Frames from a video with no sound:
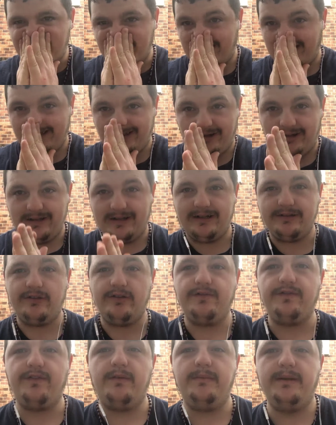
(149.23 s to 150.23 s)
And all that
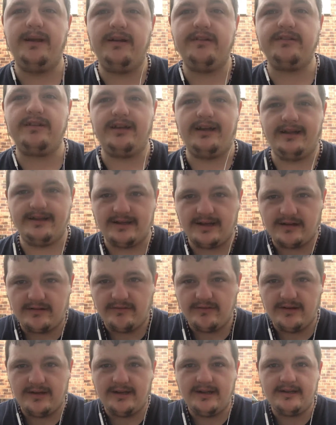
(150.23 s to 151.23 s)
just for me off to get
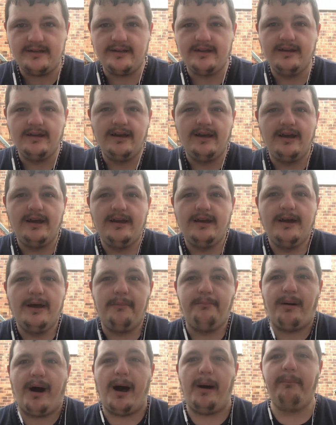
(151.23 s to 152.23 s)
decorated.
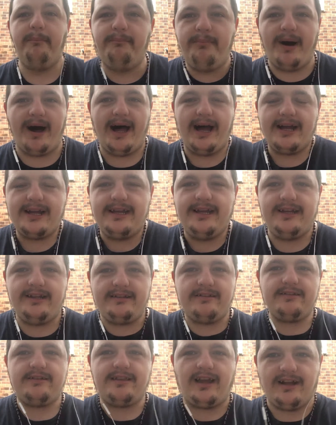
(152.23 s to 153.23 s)
But I'm back,
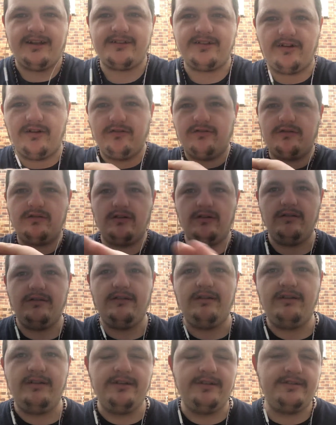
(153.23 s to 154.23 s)
that's all done.
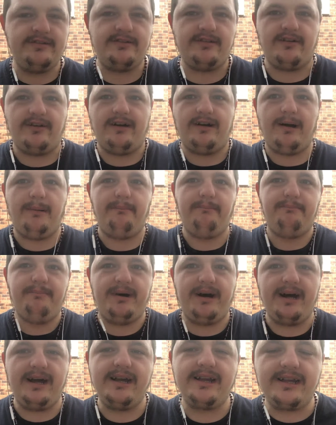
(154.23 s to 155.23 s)
So I'm
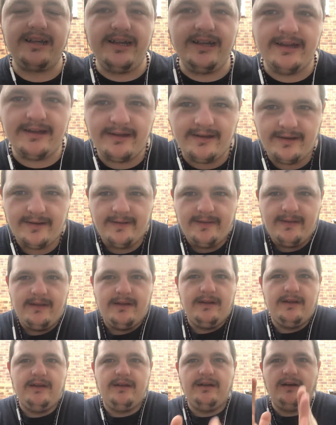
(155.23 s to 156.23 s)
back
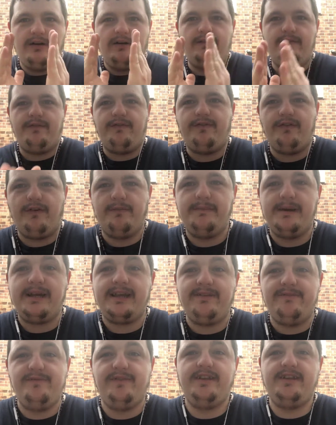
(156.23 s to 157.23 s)
for
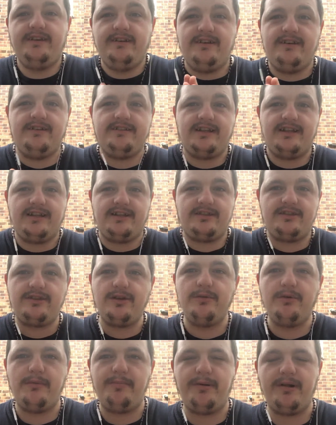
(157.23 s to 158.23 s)
making videos. And I
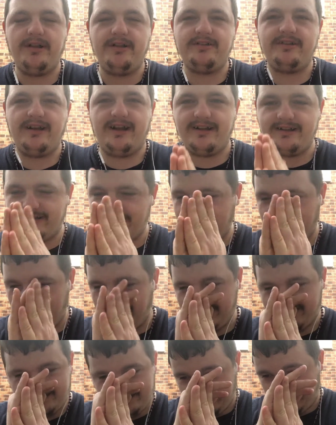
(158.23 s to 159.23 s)
do apologise,
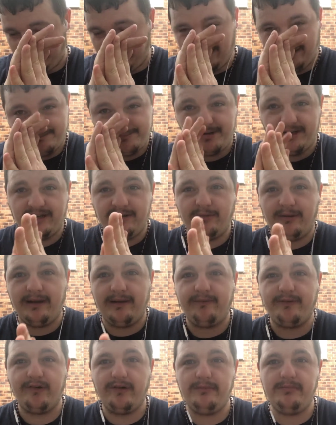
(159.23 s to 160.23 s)
guys, I've been
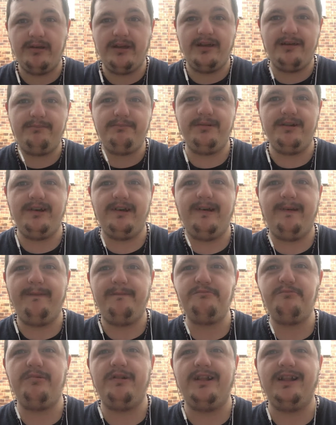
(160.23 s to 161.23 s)
away for a bit.
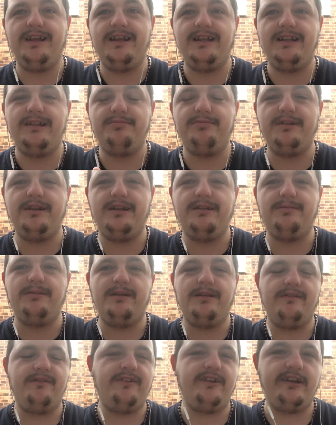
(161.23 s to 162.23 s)
But please, please,
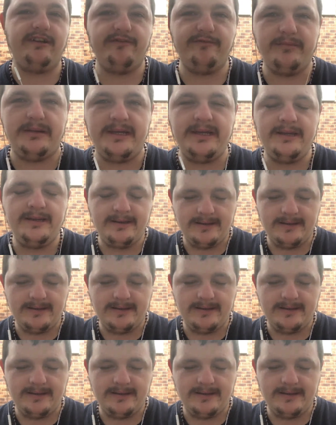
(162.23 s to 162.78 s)
please forgive me.